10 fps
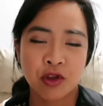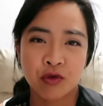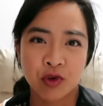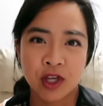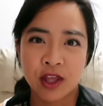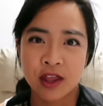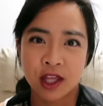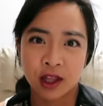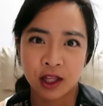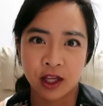3
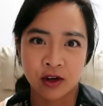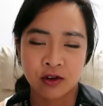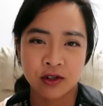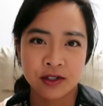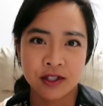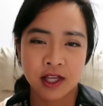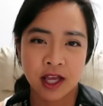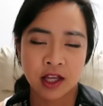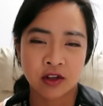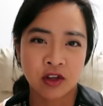thin layers,
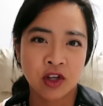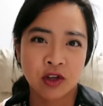and